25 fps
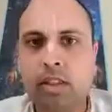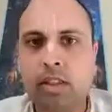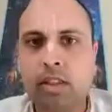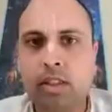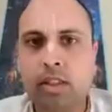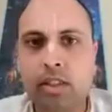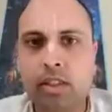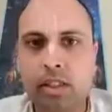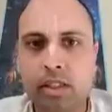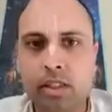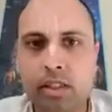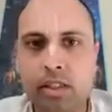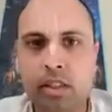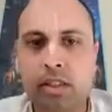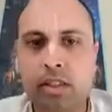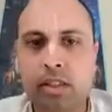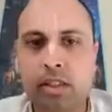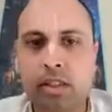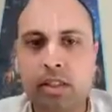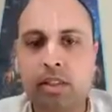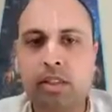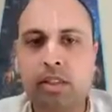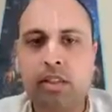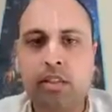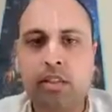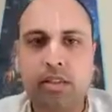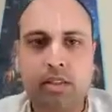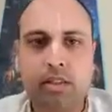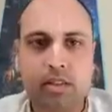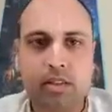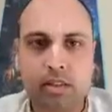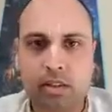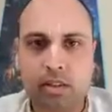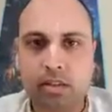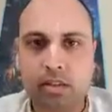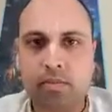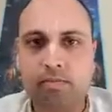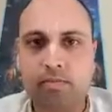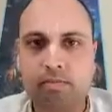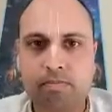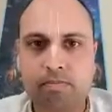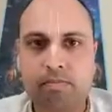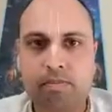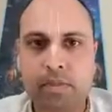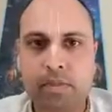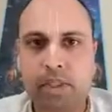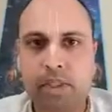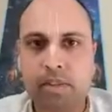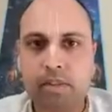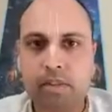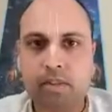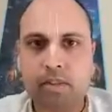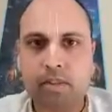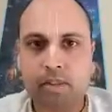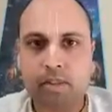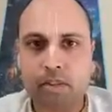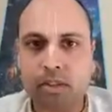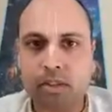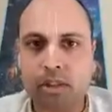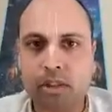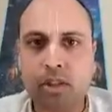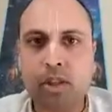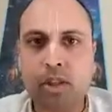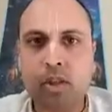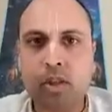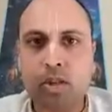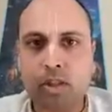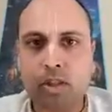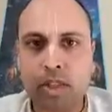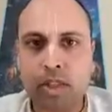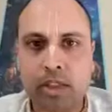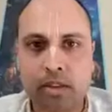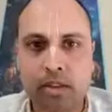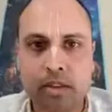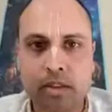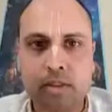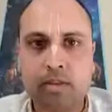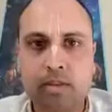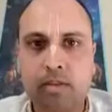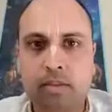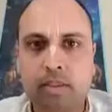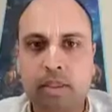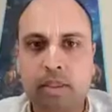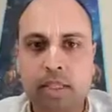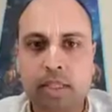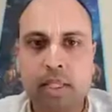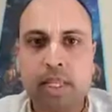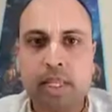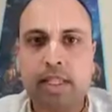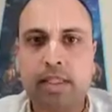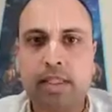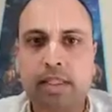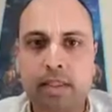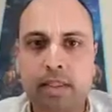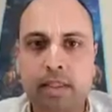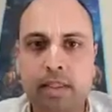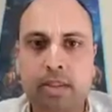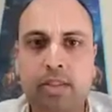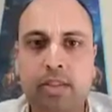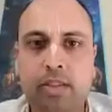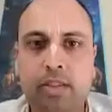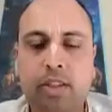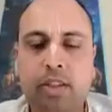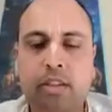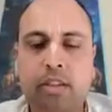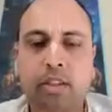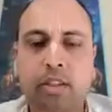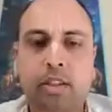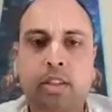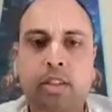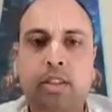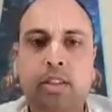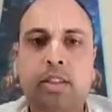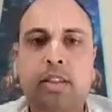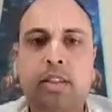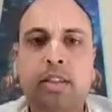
heat and its, the glow, that light that it's generating,